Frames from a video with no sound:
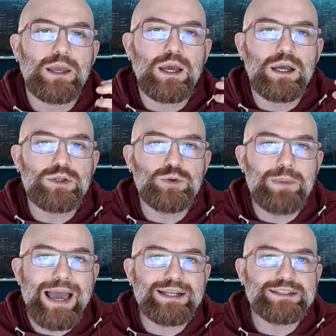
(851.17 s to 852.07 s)

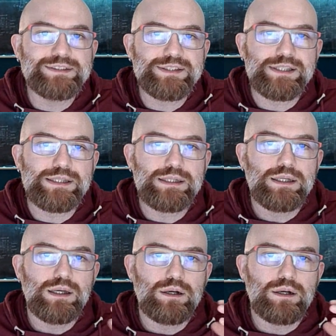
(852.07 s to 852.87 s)
humanity